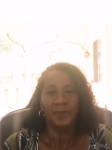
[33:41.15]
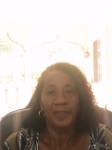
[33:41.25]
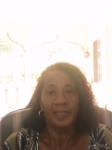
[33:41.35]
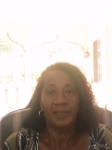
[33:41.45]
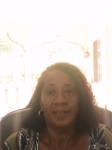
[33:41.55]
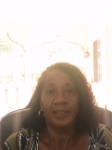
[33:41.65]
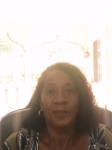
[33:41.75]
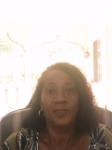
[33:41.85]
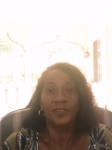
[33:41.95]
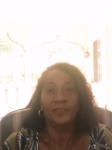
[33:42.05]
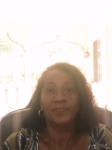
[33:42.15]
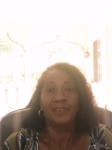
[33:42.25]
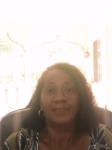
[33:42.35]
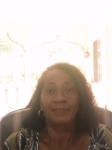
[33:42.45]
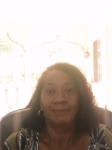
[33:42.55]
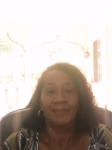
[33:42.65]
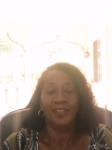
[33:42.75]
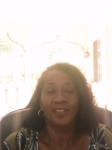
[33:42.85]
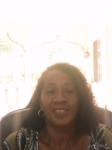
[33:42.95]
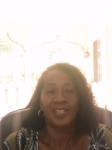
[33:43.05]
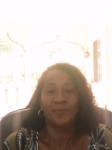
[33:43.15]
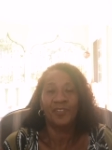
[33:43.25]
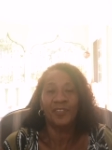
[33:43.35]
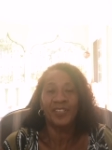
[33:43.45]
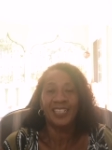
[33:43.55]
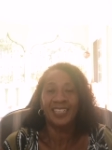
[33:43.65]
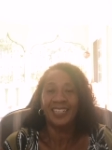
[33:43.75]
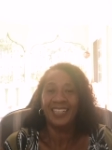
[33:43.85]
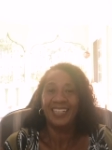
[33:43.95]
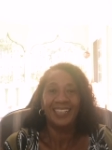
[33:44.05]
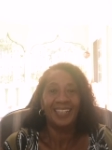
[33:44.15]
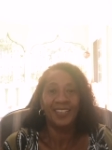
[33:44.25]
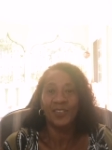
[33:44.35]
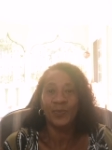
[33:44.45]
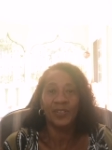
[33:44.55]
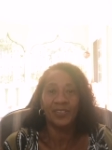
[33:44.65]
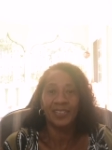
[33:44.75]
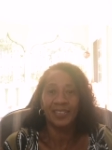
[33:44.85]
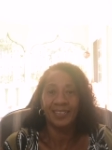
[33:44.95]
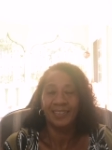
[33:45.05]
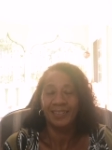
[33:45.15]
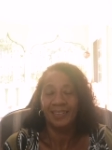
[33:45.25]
Well, I would have, like I said previously, get those boxes.